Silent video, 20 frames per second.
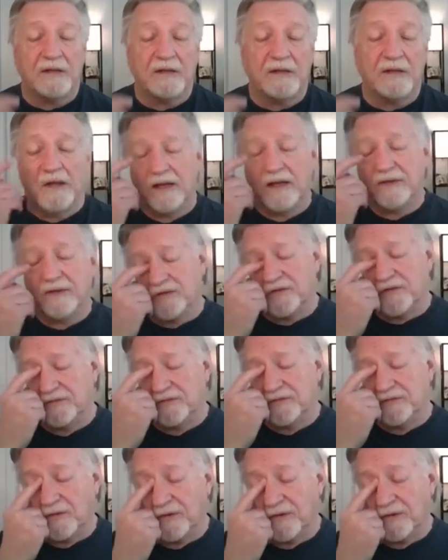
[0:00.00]
after for
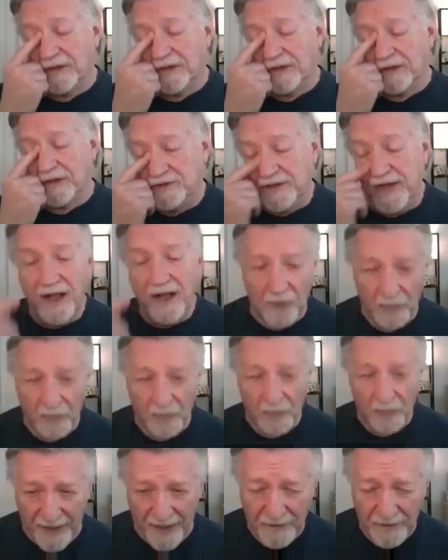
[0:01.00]
a jackal man,
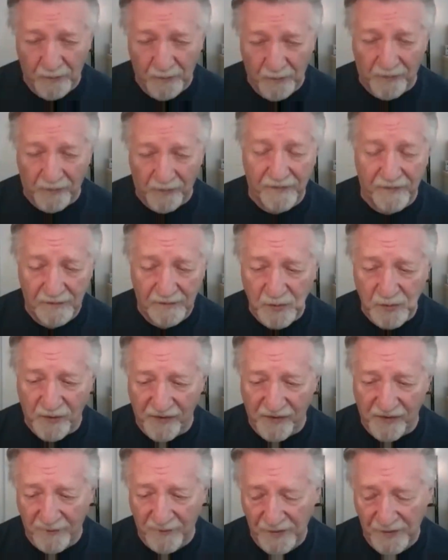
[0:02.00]
one of the, who's one of the
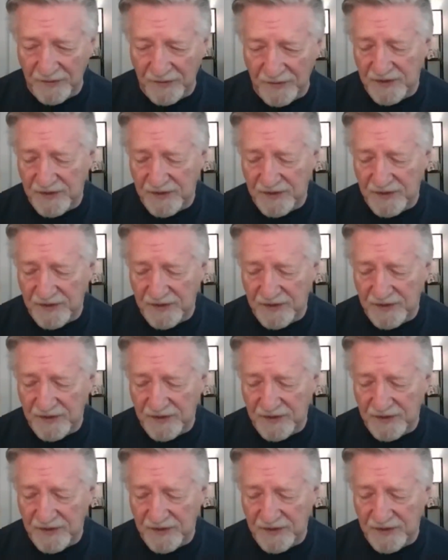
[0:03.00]
mutants,